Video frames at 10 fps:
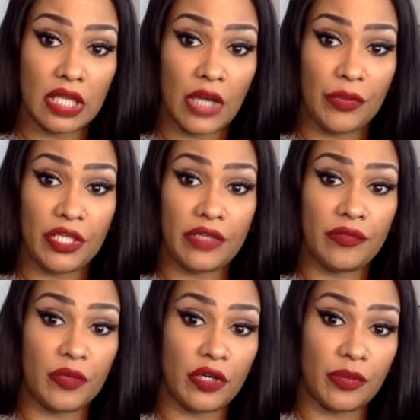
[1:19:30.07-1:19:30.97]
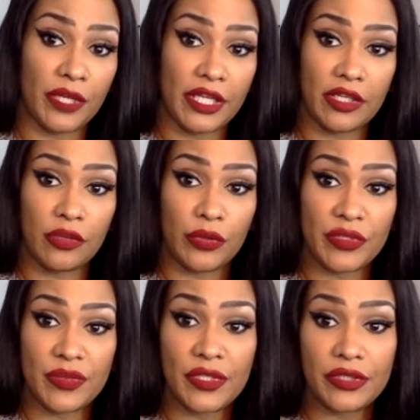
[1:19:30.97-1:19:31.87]
How many of them are paying other
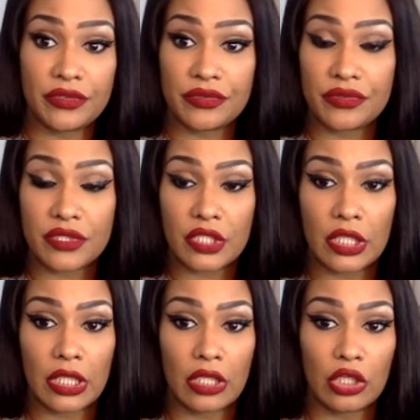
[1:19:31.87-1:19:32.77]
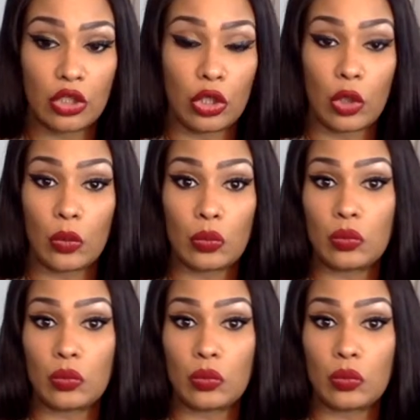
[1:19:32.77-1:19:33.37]
women's bills? You know,